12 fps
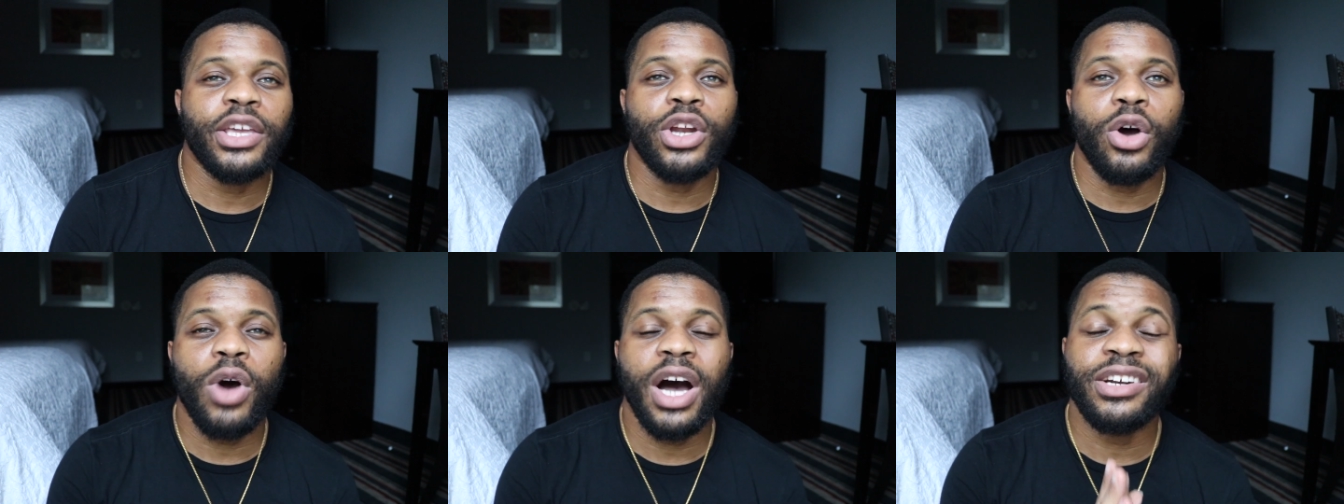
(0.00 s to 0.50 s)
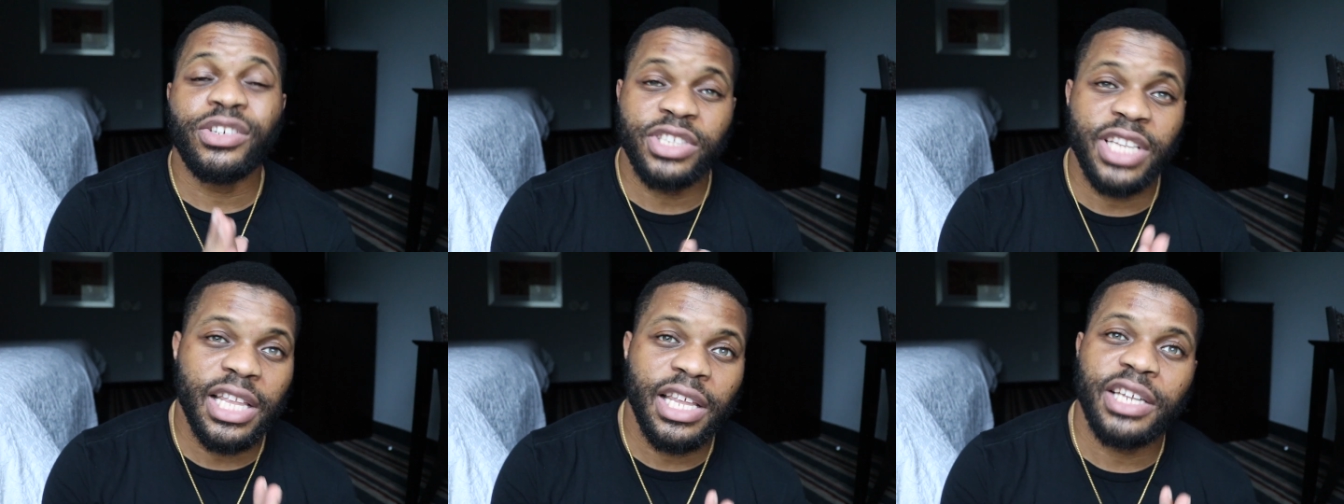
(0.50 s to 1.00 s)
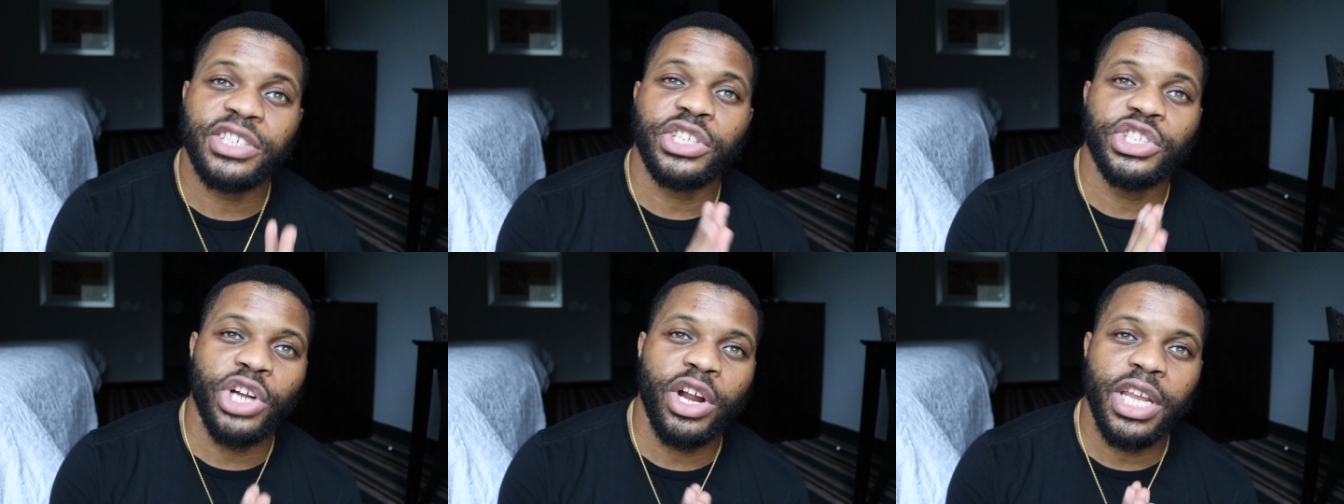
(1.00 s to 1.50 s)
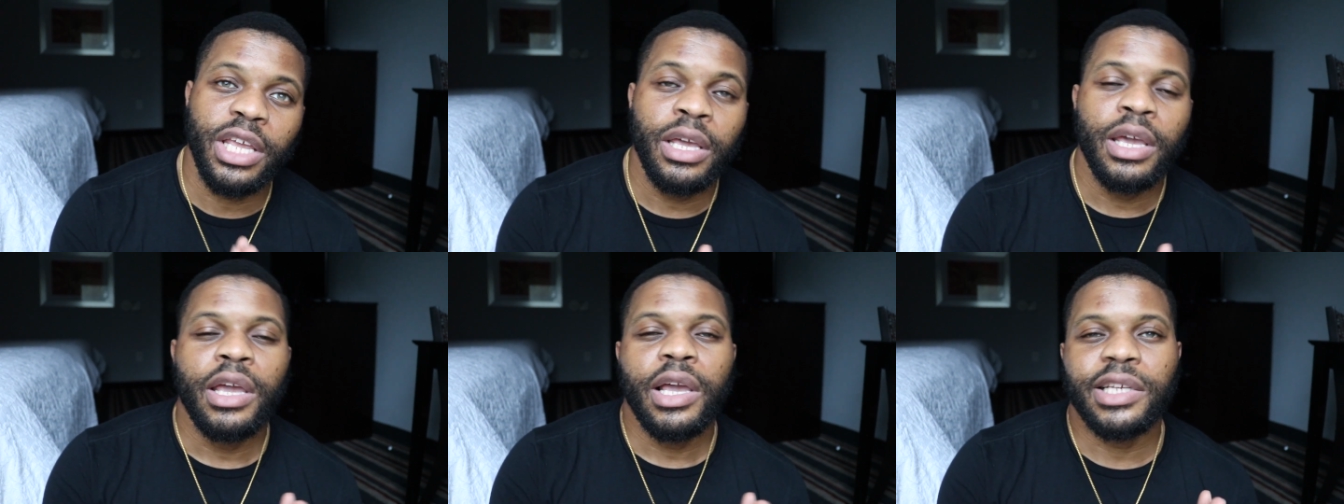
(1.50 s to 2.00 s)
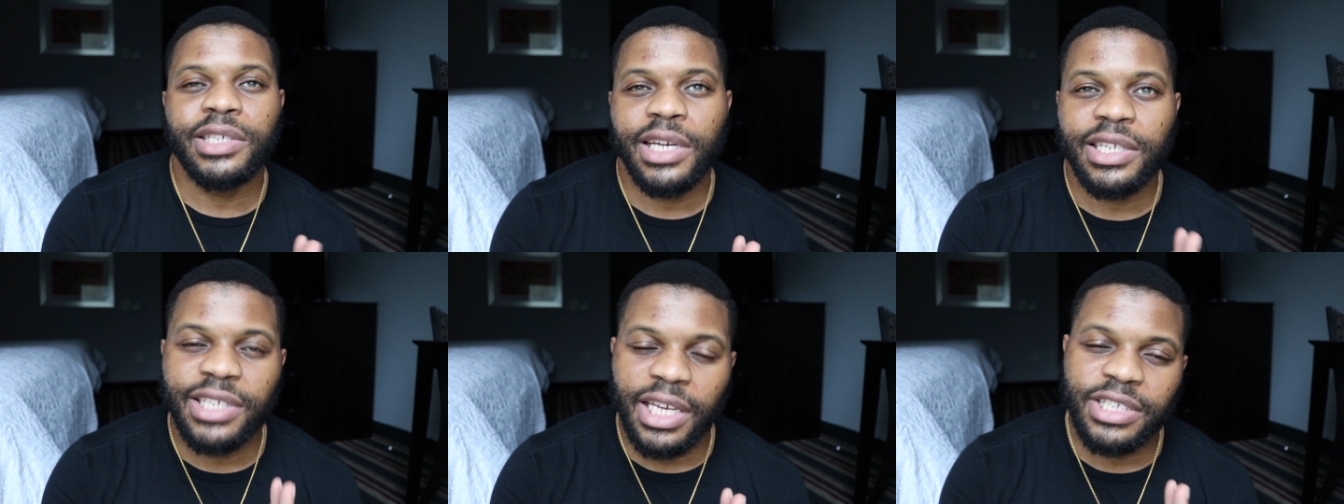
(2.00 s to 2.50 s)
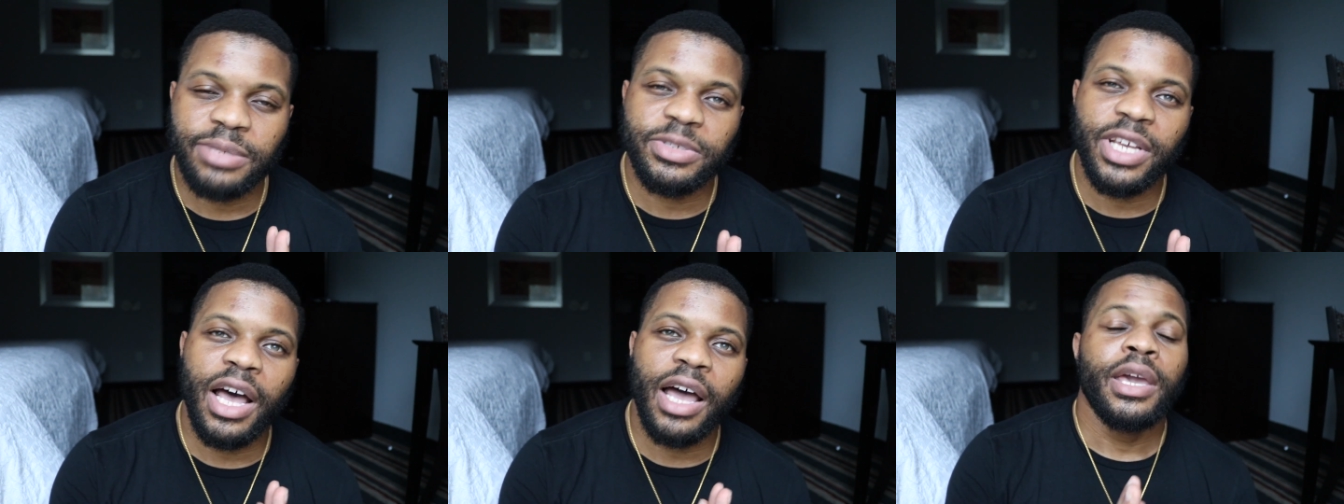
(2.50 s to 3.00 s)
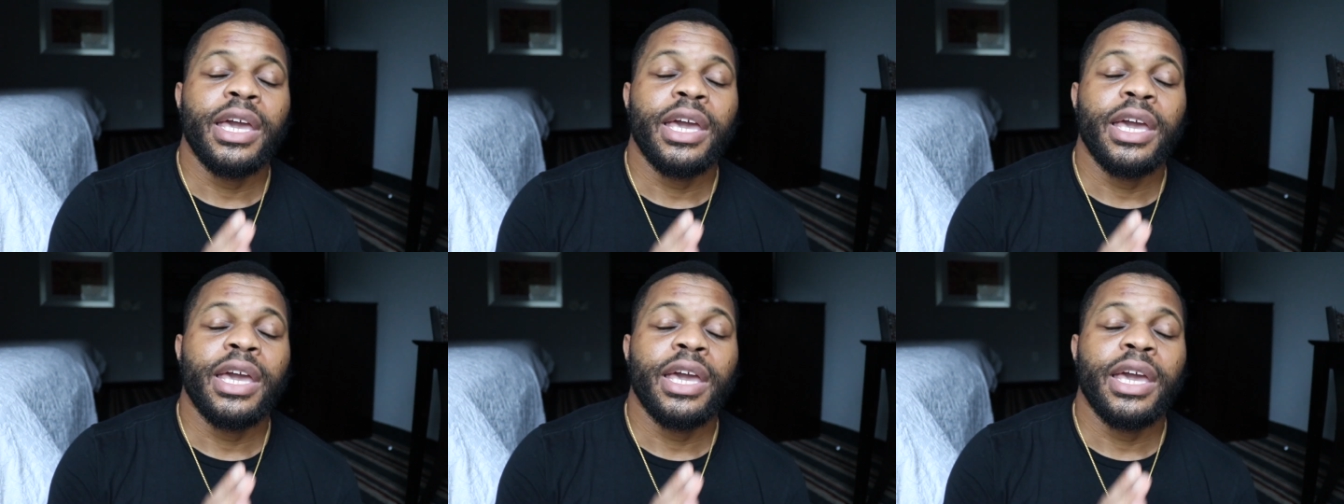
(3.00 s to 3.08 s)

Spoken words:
You know, understand that it's a journey. It's gonna take some time.